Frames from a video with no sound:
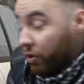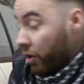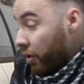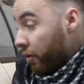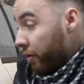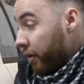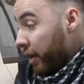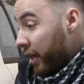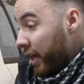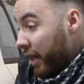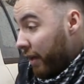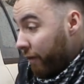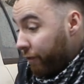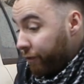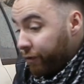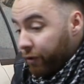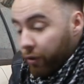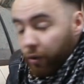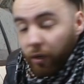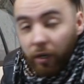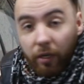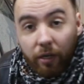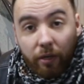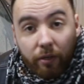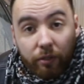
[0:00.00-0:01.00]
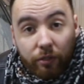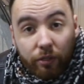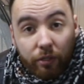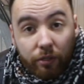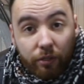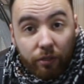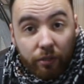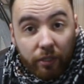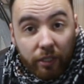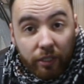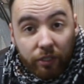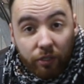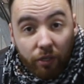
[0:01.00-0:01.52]
So if you are going to
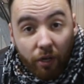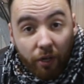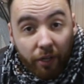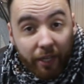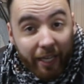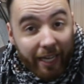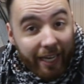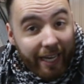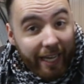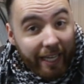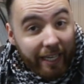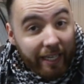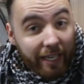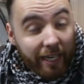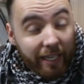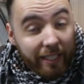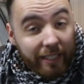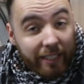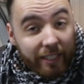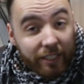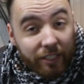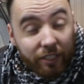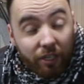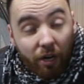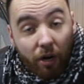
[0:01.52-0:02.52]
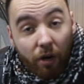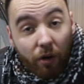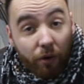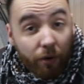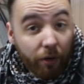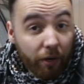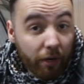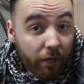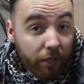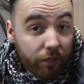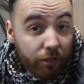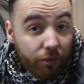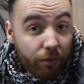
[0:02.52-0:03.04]
do this on a late nineties
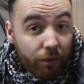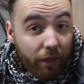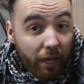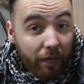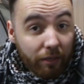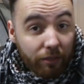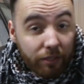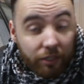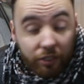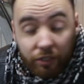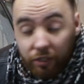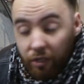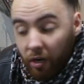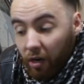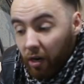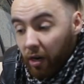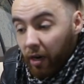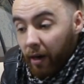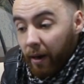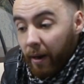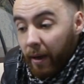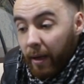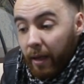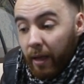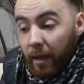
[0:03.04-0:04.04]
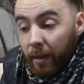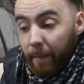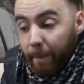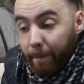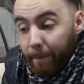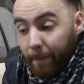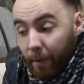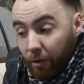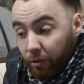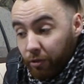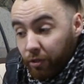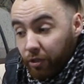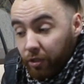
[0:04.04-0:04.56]
car or a two thousands car,
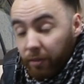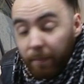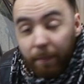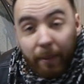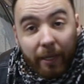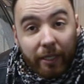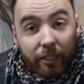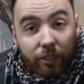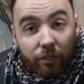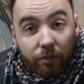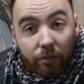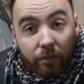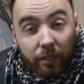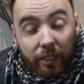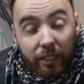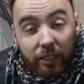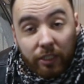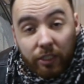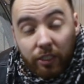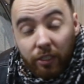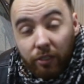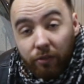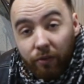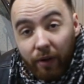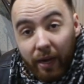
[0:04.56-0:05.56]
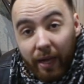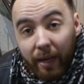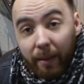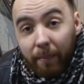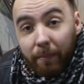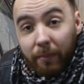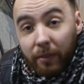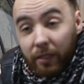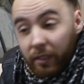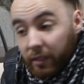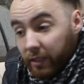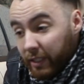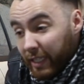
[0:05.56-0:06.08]
post a picture on
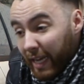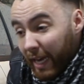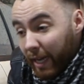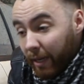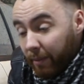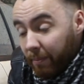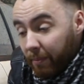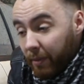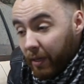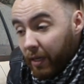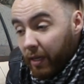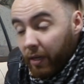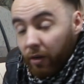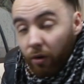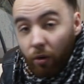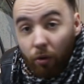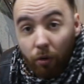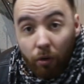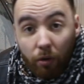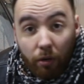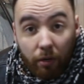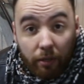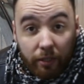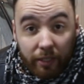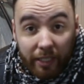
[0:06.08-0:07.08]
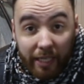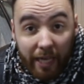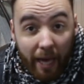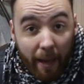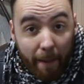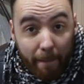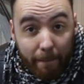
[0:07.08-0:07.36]
Instagram, tag me or D